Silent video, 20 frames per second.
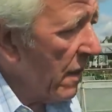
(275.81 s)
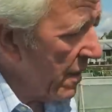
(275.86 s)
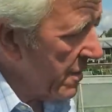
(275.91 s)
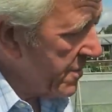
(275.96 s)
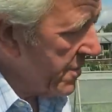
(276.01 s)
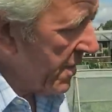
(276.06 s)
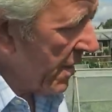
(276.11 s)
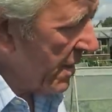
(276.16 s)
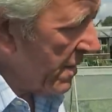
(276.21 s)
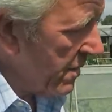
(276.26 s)

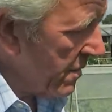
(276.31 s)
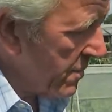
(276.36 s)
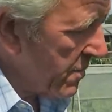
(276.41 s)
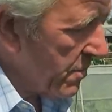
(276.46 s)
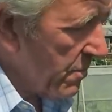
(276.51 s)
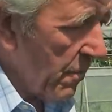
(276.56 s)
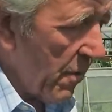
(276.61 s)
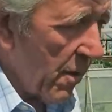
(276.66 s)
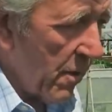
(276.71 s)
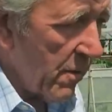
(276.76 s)
I check the
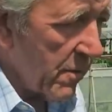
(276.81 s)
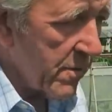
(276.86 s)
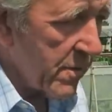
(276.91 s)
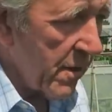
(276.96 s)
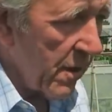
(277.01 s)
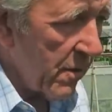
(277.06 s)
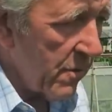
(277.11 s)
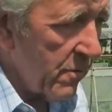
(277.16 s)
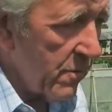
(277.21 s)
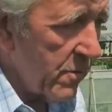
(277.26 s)

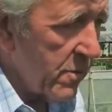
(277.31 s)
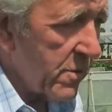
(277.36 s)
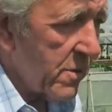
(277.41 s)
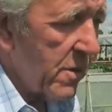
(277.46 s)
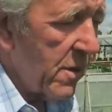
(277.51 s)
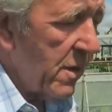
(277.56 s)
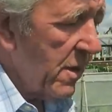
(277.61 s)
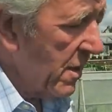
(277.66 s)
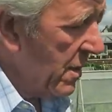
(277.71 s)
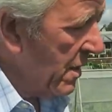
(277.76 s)
tomatoes
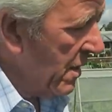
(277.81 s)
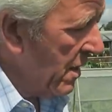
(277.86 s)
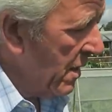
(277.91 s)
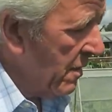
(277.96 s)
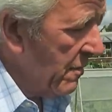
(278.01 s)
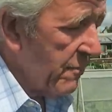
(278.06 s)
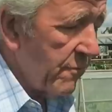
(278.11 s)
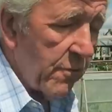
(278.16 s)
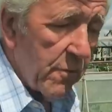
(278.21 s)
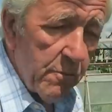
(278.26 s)

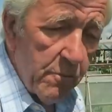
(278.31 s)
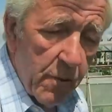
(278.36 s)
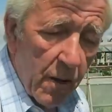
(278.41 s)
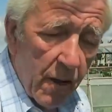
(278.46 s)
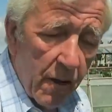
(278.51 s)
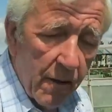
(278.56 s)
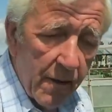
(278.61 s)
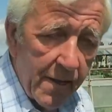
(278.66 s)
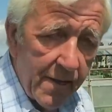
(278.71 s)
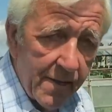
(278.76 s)
for
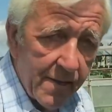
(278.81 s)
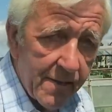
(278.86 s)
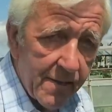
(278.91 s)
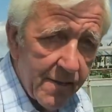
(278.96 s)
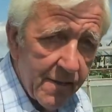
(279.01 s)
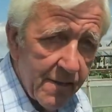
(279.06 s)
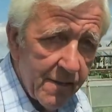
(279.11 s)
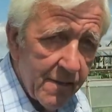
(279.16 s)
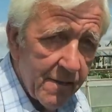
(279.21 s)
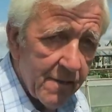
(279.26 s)
blight,
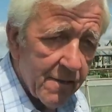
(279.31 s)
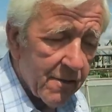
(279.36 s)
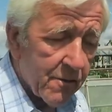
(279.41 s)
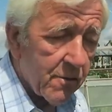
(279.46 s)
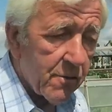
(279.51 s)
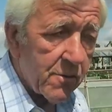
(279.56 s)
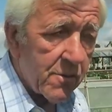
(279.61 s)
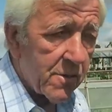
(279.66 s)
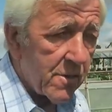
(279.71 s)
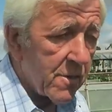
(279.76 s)

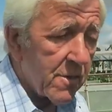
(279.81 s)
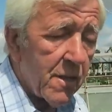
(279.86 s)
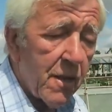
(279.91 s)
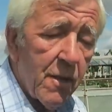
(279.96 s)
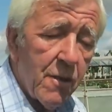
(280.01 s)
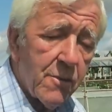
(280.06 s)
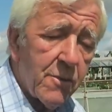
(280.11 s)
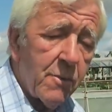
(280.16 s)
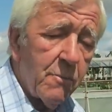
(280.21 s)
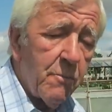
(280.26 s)
because there's a
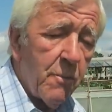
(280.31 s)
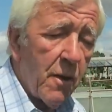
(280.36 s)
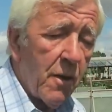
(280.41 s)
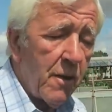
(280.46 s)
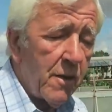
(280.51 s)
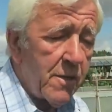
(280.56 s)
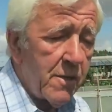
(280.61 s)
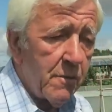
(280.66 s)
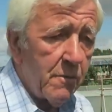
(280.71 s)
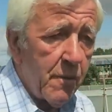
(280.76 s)
lot of
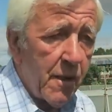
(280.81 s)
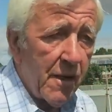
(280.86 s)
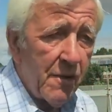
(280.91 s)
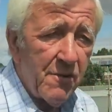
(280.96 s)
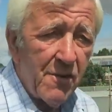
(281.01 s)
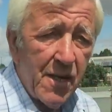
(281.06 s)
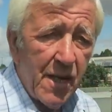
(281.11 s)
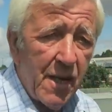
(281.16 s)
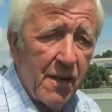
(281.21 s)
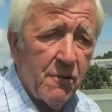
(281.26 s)
blight
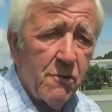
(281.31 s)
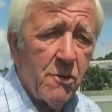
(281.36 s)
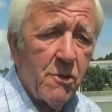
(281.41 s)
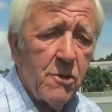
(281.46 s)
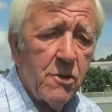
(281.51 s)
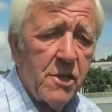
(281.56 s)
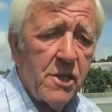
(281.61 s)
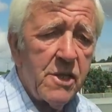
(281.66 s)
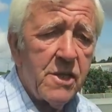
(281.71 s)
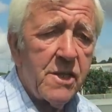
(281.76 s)
about now,
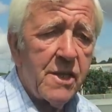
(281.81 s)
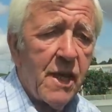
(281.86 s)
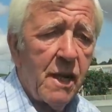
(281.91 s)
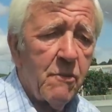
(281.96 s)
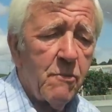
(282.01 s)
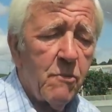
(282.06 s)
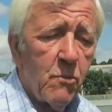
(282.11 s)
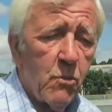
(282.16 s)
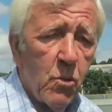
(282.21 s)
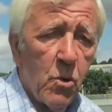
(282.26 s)
all this
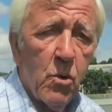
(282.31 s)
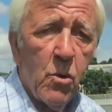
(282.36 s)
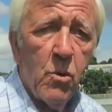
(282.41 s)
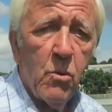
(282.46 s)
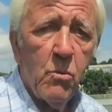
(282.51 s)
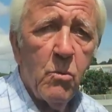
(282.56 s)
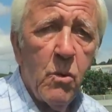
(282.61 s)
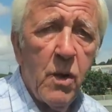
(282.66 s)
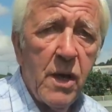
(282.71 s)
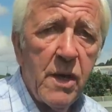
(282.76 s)
damp
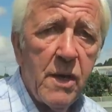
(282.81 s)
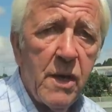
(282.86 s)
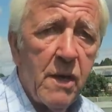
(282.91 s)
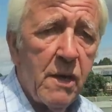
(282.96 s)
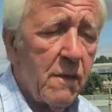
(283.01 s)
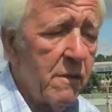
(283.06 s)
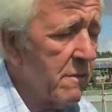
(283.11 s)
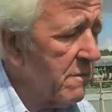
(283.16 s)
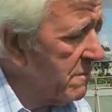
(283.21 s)
warm weather.